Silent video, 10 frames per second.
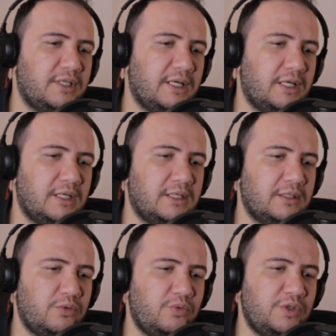Uh,
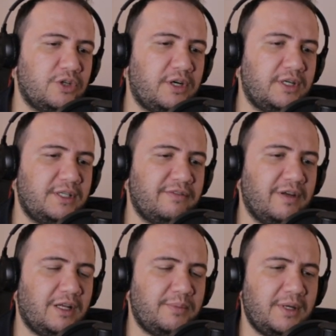we started
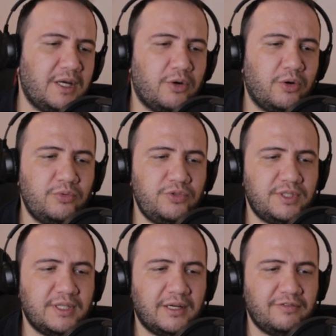developing our own
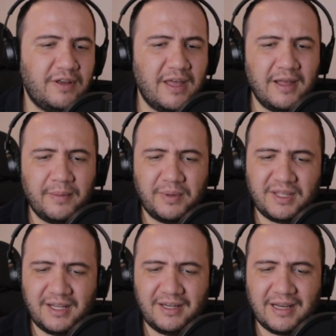stuff, but
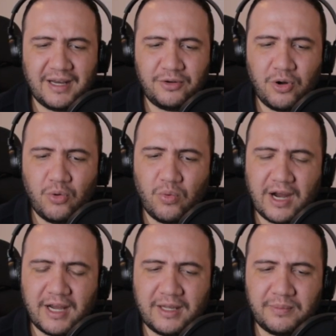then I don't know
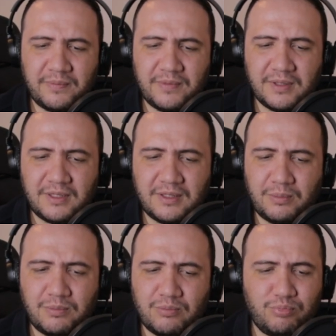why, the,
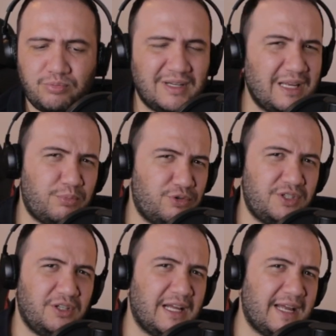like
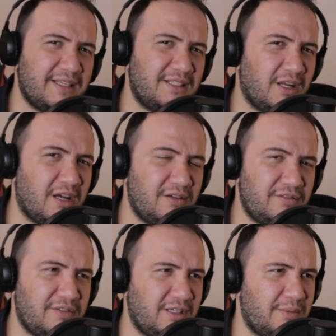Brazil has a lot of
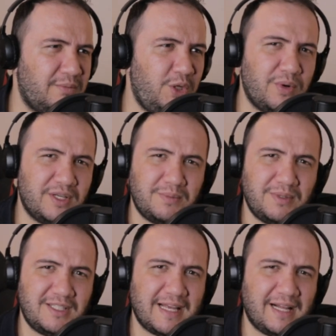um, US
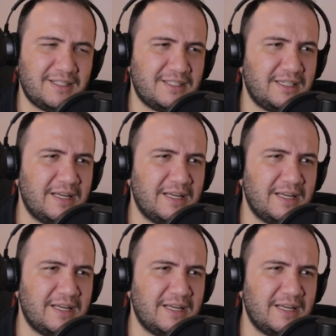mentality.